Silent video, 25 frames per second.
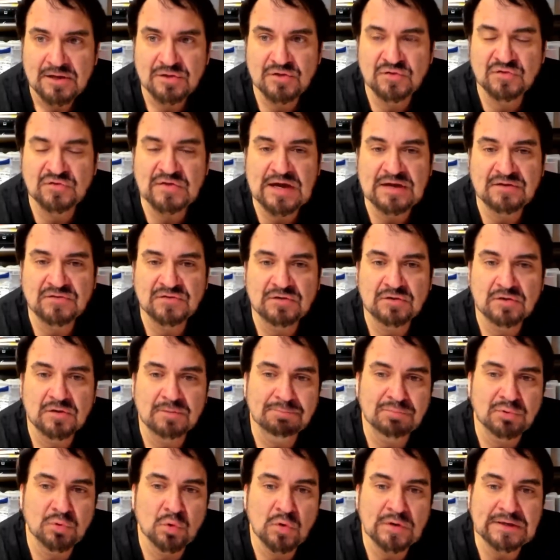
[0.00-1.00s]
This has their
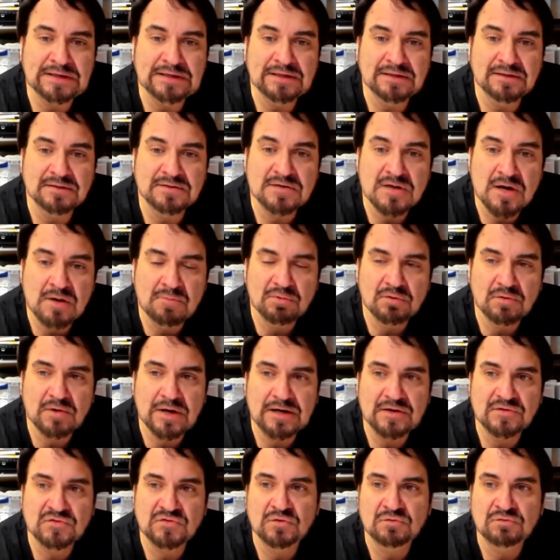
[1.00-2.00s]
employee number
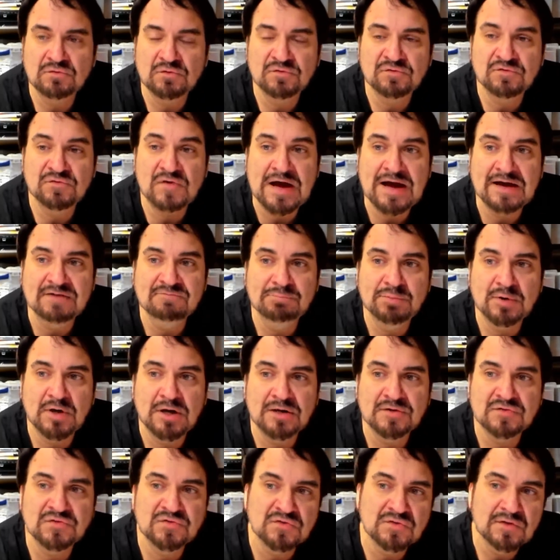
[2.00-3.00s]
on it. So for five
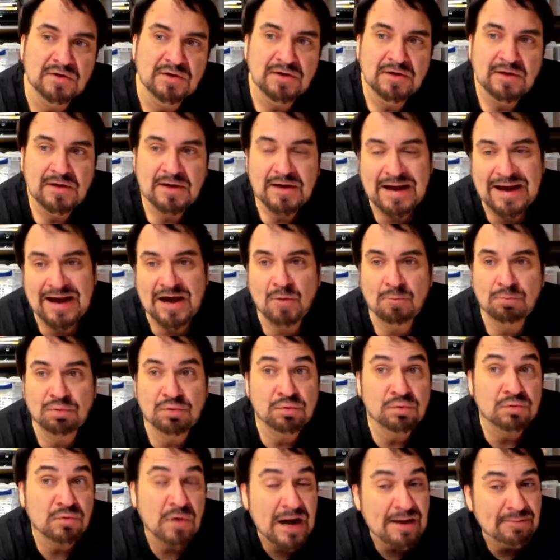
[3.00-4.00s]
bucks, I'll
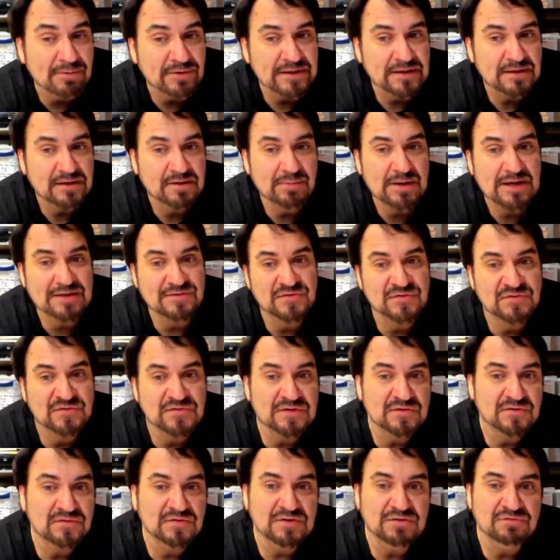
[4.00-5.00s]
probably get about
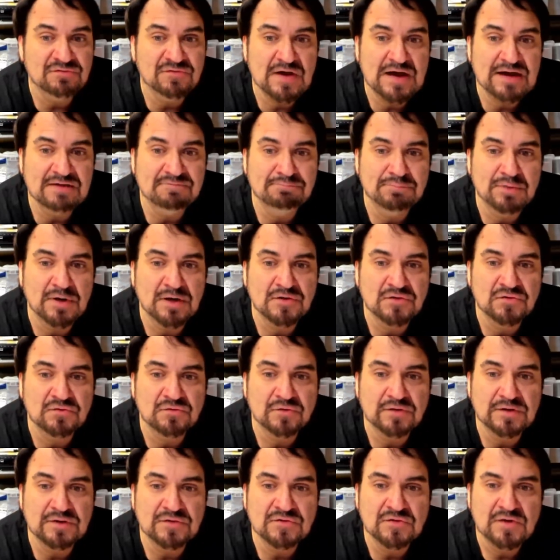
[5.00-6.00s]
65 bucks
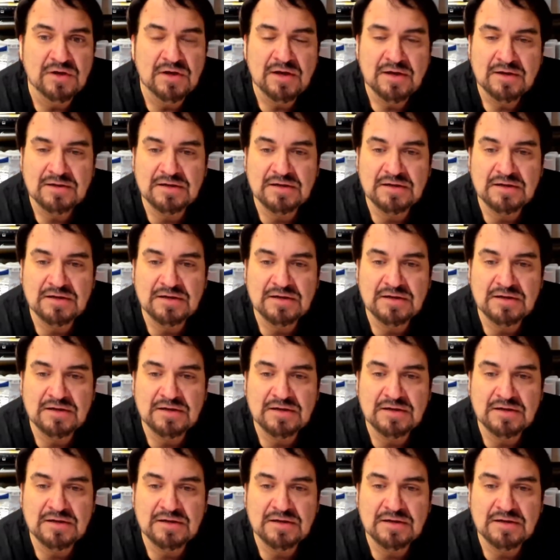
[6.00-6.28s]
for this.